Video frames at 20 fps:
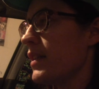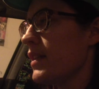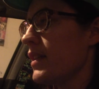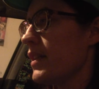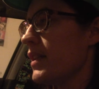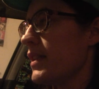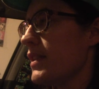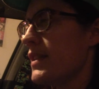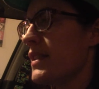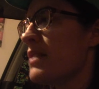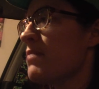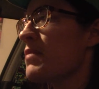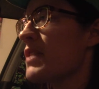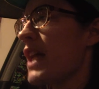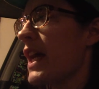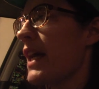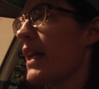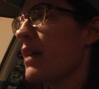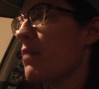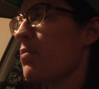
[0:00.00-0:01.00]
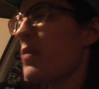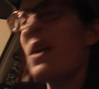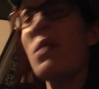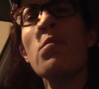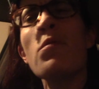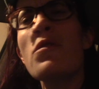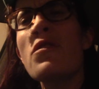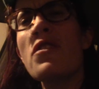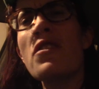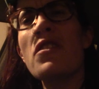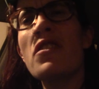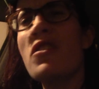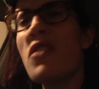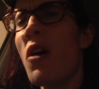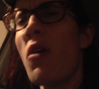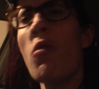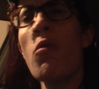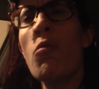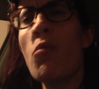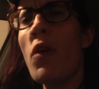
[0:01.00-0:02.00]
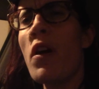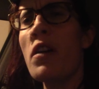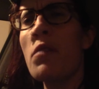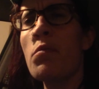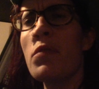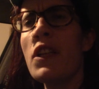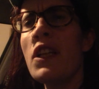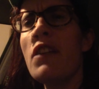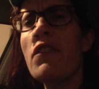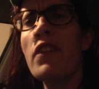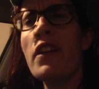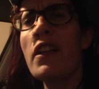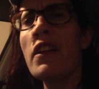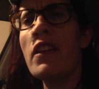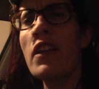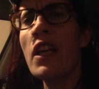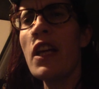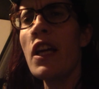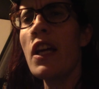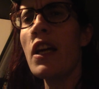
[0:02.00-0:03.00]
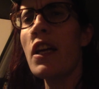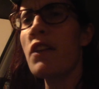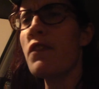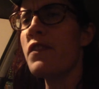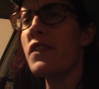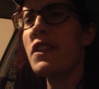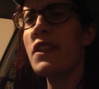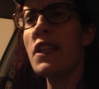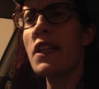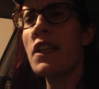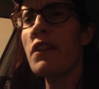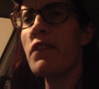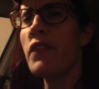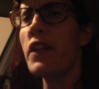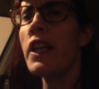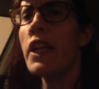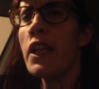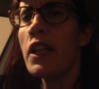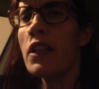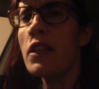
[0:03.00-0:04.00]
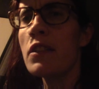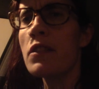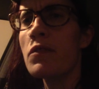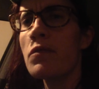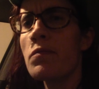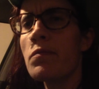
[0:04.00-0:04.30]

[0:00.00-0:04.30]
it seems like people just don't want to believe anything if it's inconvenient